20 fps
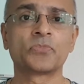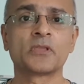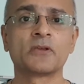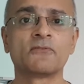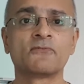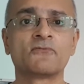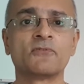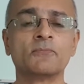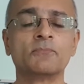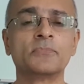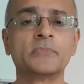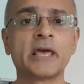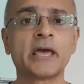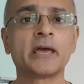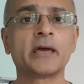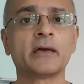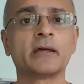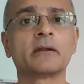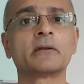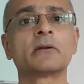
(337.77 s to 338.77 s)
From
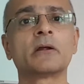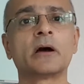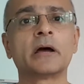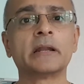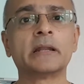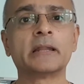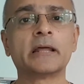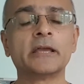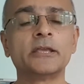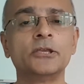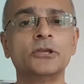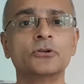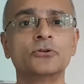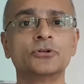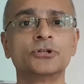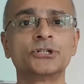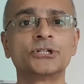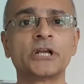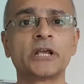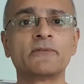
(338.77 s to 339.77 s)
there, I'd like you to
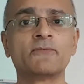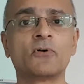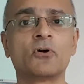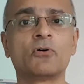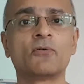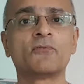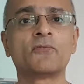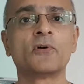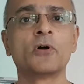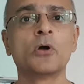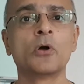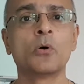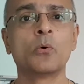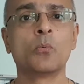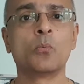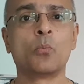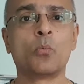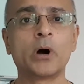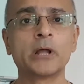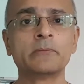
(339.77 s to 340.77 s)
shave off
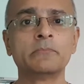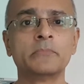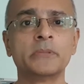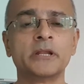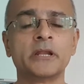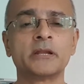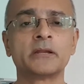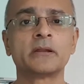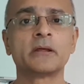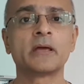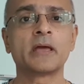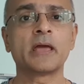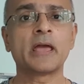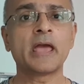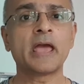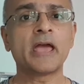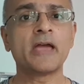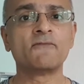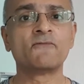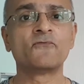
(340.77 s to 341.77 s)
1 minute
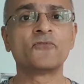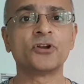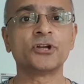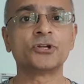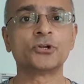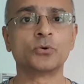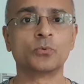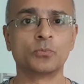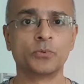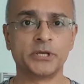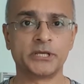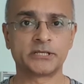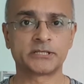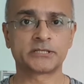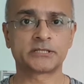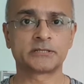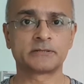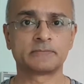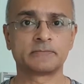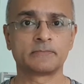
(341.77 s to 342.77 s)
every 2 weeks.